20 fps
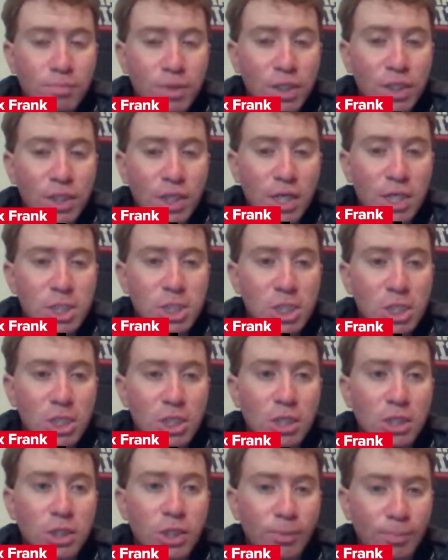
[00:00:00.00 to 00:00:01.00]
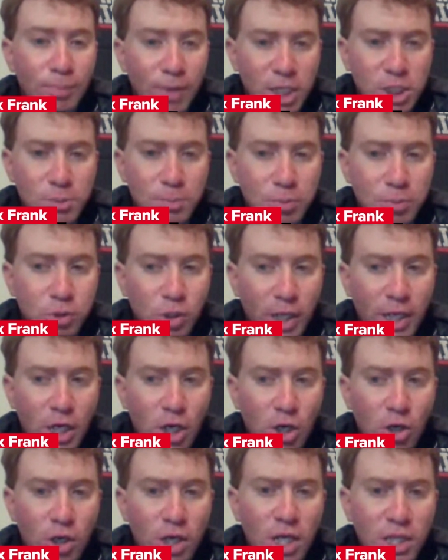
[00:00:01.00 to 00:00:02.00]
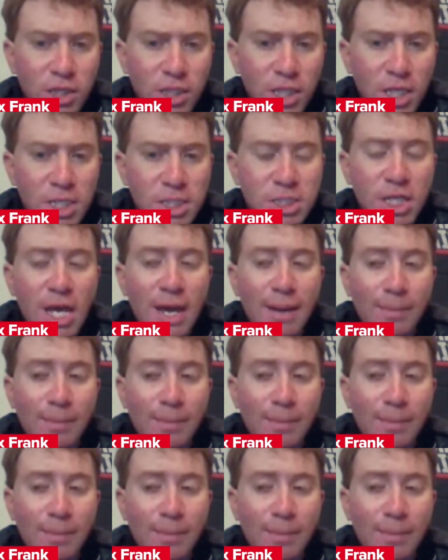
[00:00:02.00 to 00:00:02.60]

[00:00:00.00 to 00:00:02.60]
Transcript: Because the best player in this,